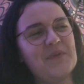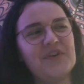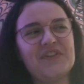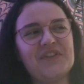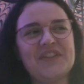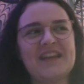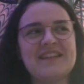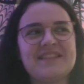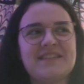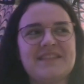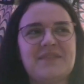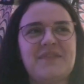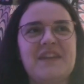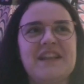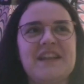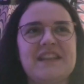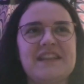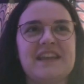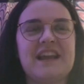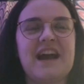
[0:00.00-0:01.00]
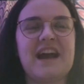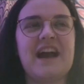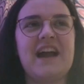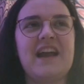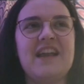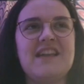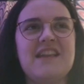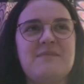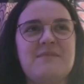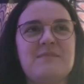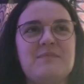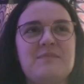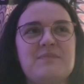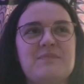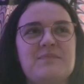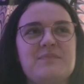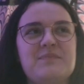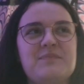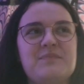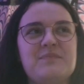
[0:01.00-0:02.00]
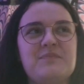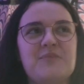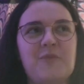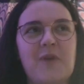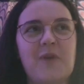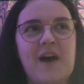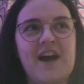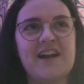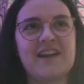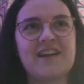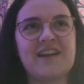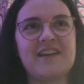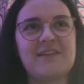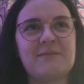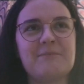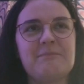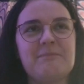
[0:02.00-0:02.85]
that's the thing, like, I work